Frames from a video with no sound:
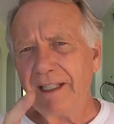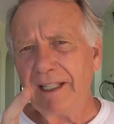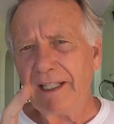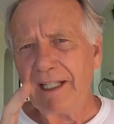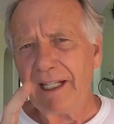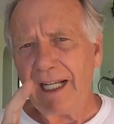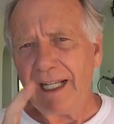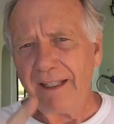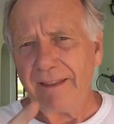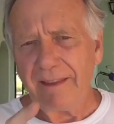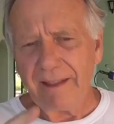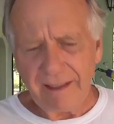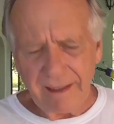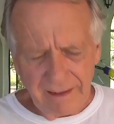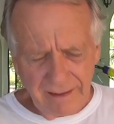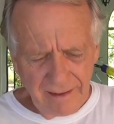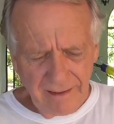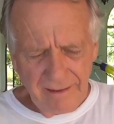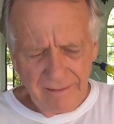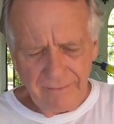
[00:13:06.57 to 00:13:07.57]
And I
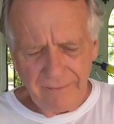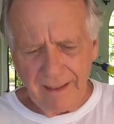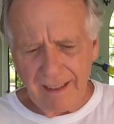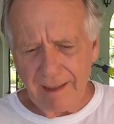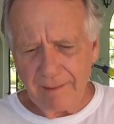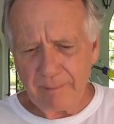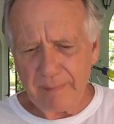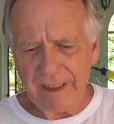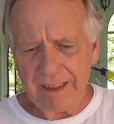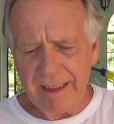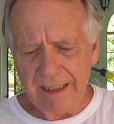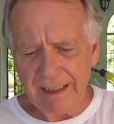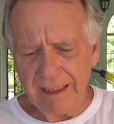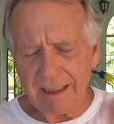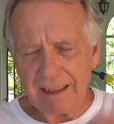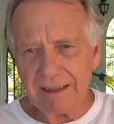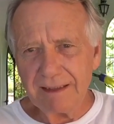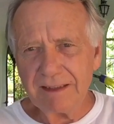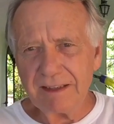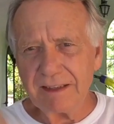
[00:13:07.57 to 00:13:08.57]
think that
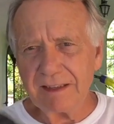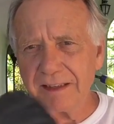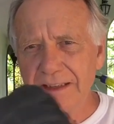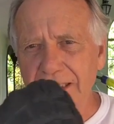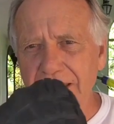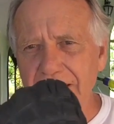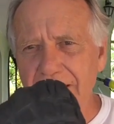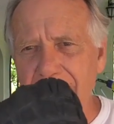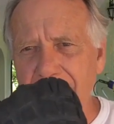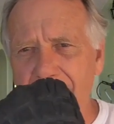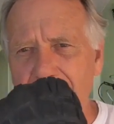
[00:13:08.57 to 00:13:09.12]
because